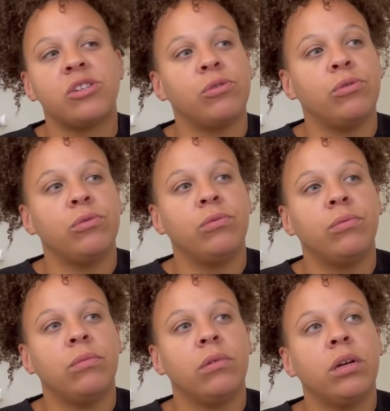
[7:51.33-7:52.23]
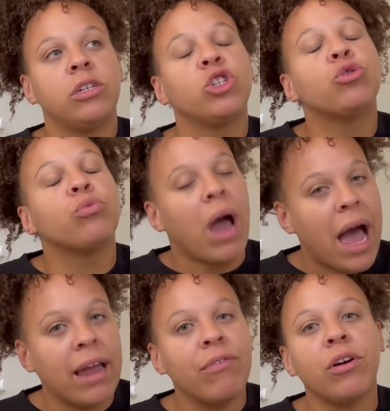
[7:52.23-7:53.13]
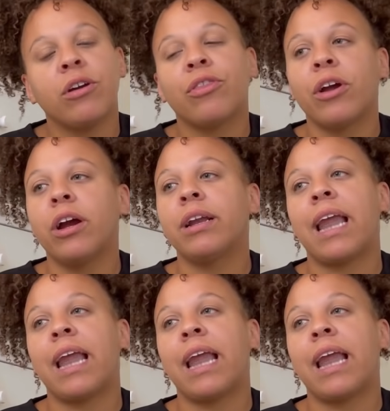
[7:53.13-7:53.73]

to try for a third.